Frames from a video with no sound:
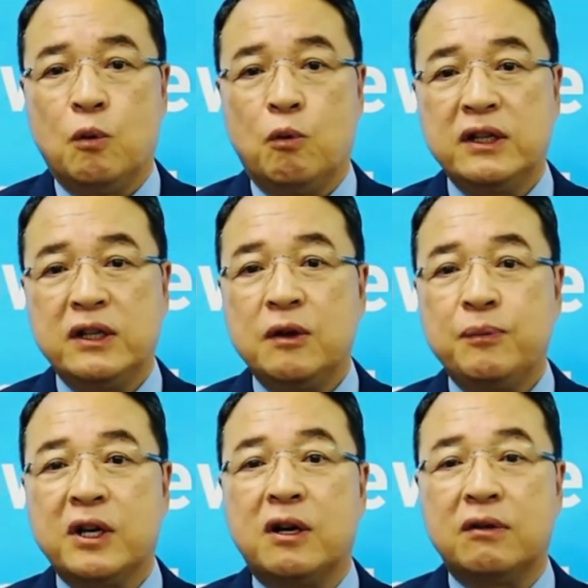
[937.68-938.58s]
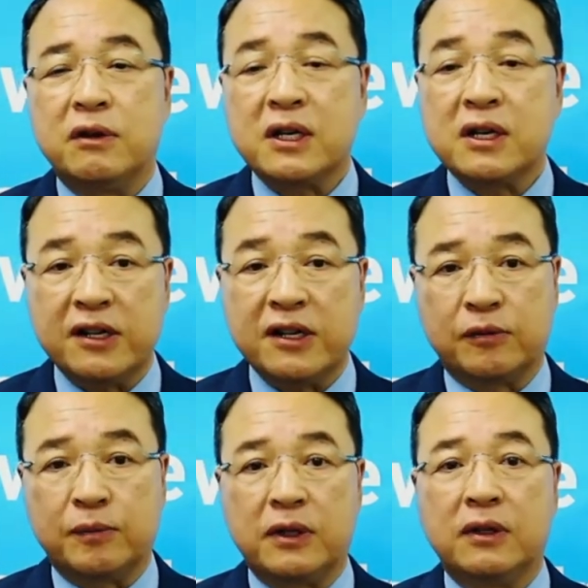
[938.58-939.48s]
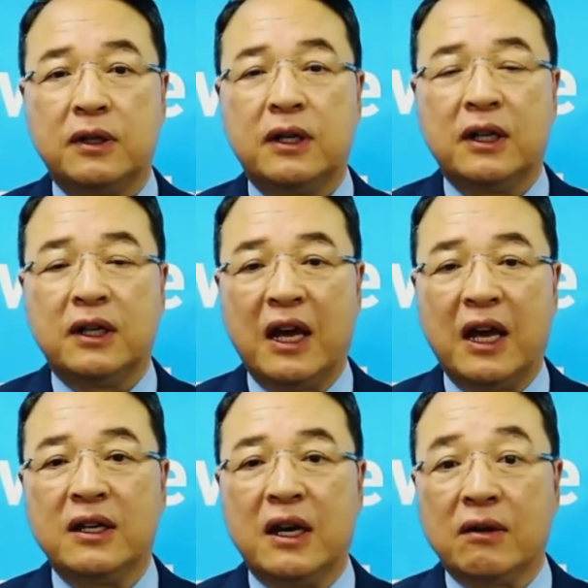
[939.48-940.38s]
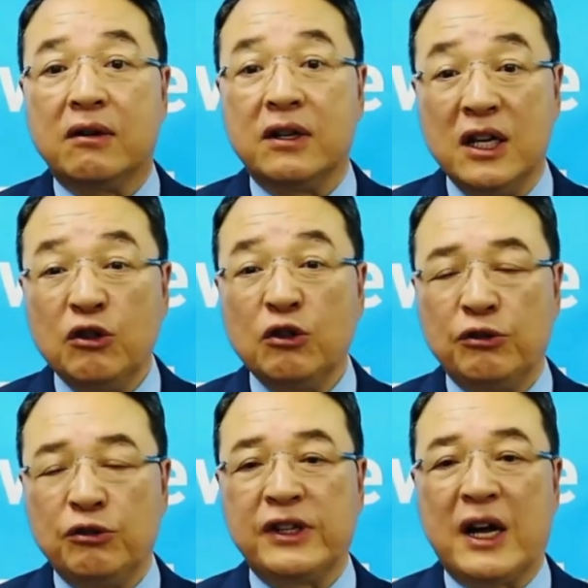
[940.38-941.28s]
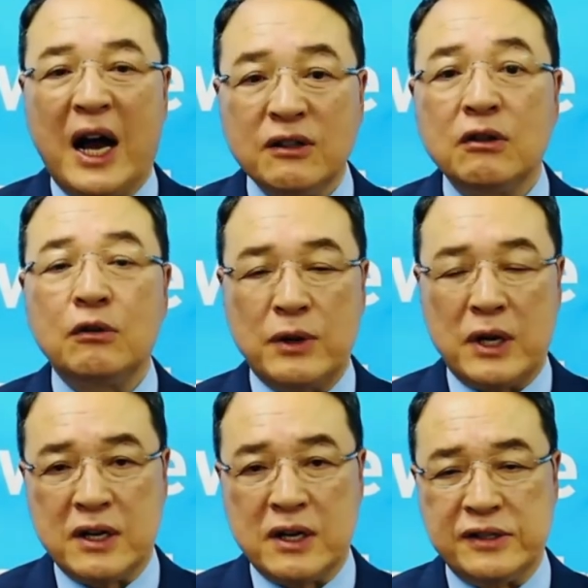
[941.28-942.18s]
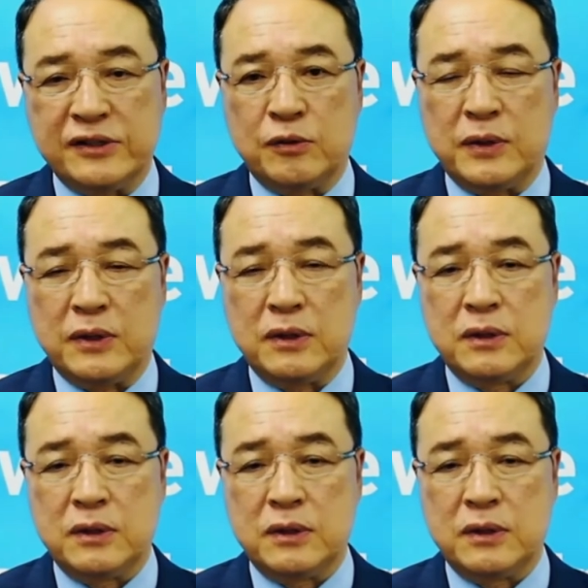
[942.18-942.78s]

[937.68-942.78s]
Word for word: When they become loyal customer, they are going to introduce other loyal customer.